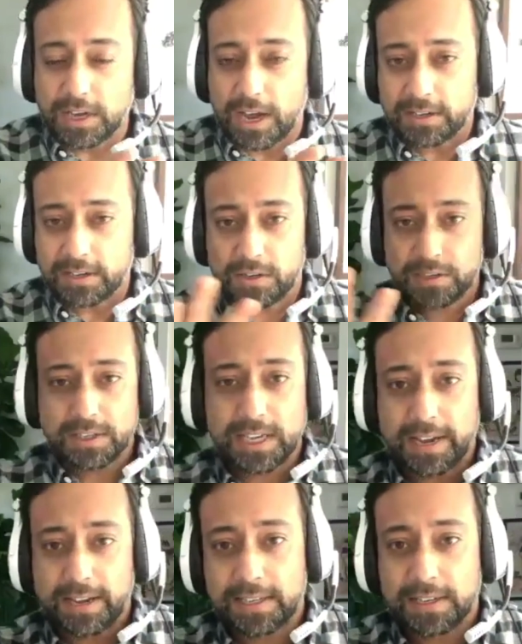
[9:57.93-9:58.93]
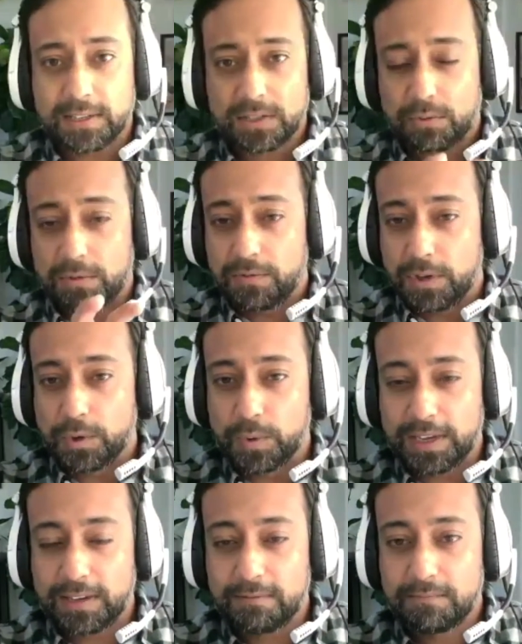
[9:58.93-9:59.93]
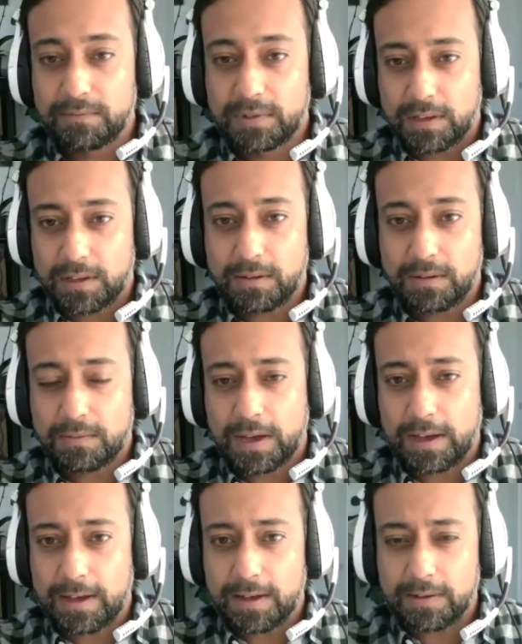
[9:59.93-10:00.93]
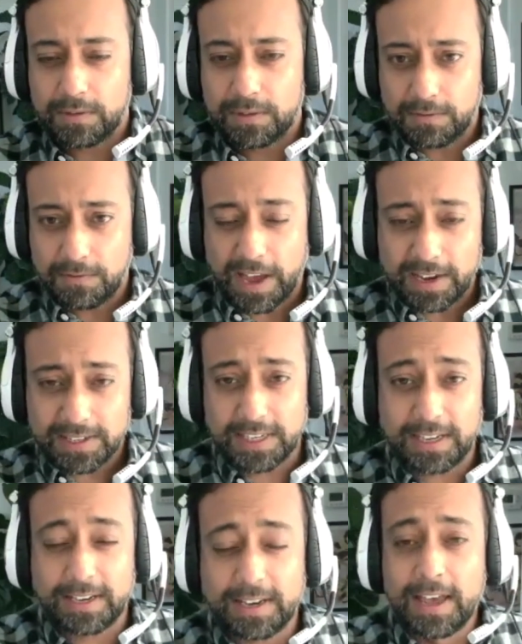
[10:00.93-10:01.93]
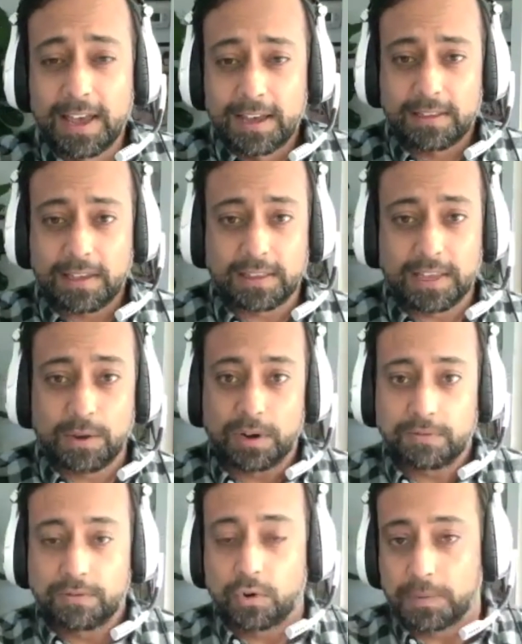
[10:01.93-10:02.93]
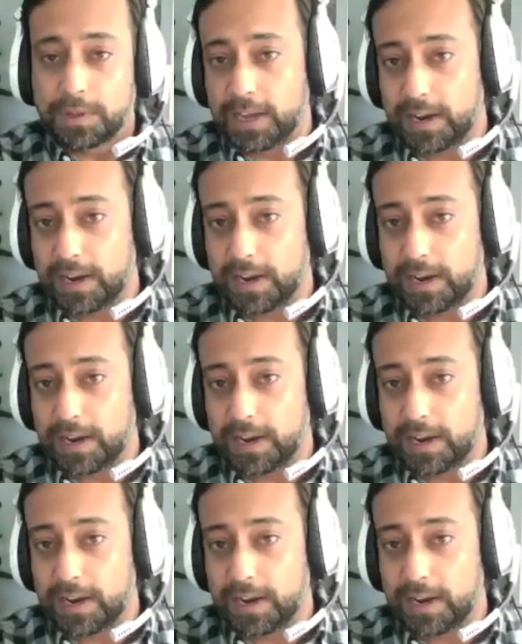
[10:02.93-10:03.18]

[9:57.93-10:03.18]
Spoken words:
doctors and scientists to reviewing the vaccine than they would have